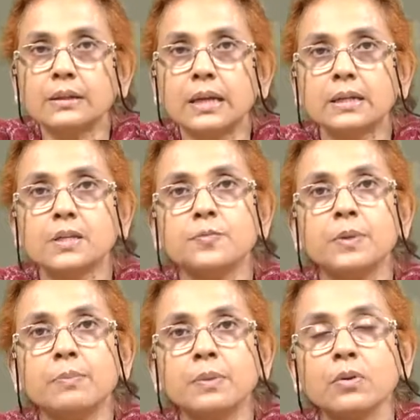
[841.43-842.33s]
That is,
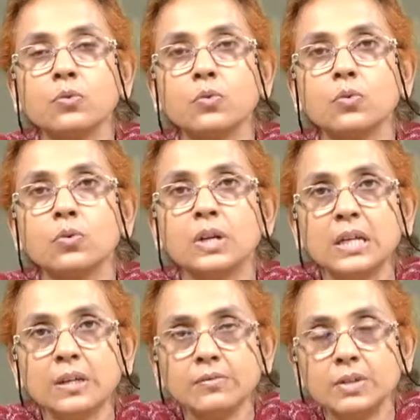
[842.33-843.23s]
people who
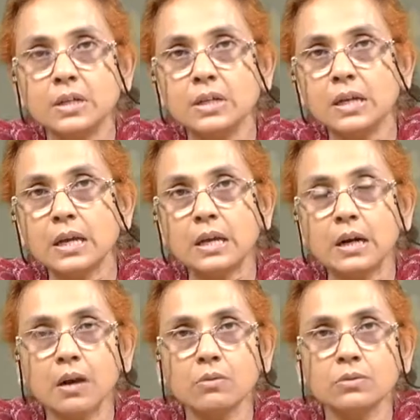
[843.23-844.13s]
lived in and
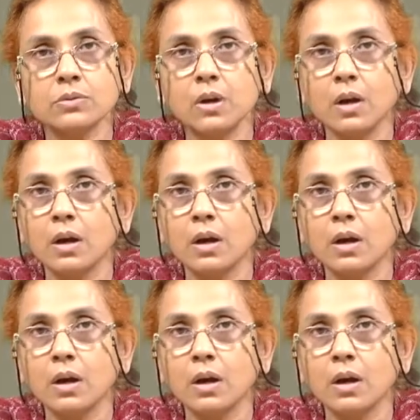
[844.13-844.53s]
around